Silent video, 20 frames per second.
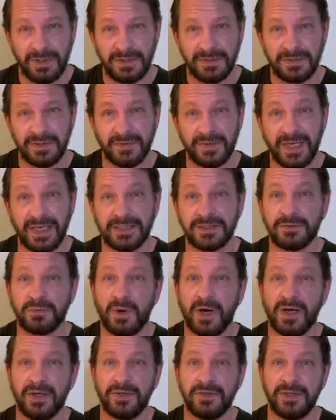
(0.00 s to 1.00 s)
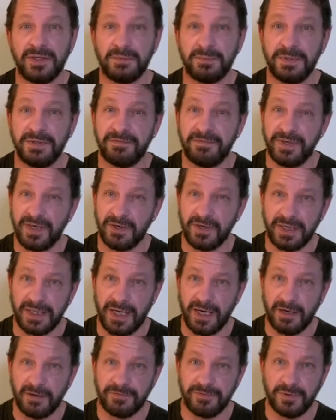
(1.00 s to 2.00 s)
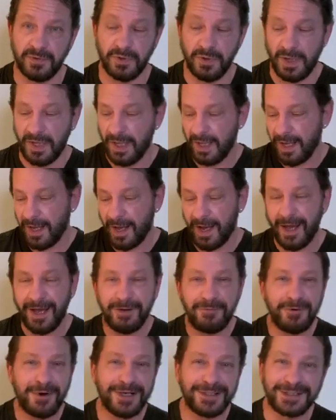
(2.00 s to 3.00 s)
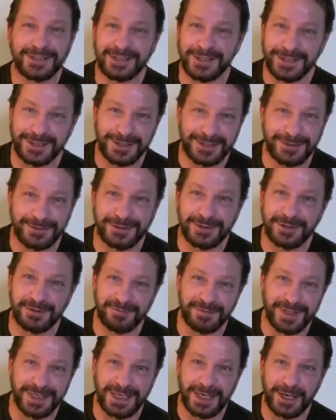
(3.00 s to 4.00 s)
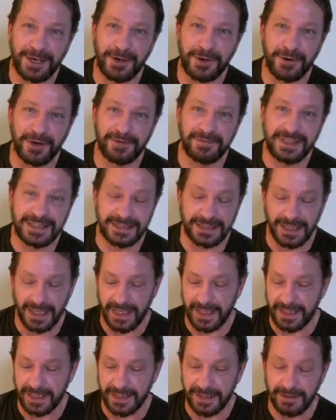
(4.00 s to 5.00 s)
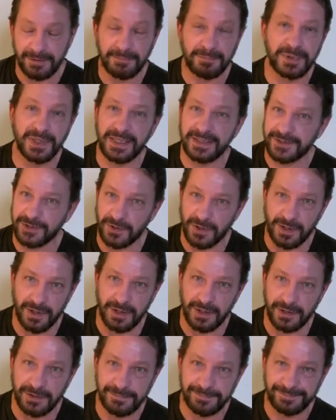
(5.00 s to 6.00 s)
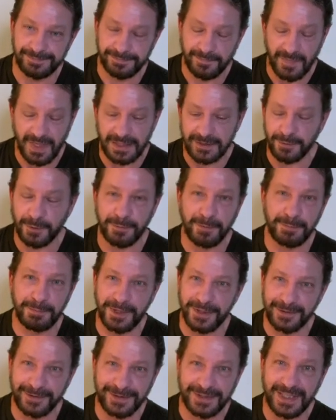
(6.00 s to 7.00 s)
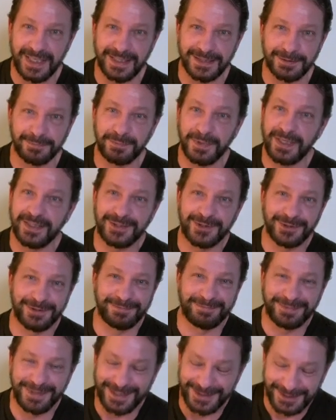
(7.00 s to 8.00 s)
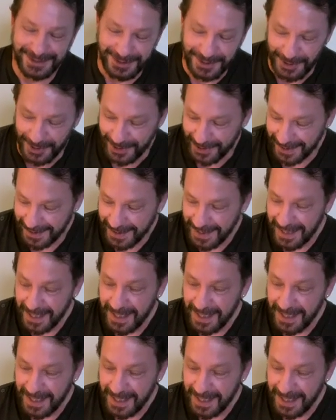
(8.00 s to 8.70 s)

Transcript: So that's why you need to be very careful. I watched this YouTube video of this lady, bless her heart. That's what my mother says, bless your heart.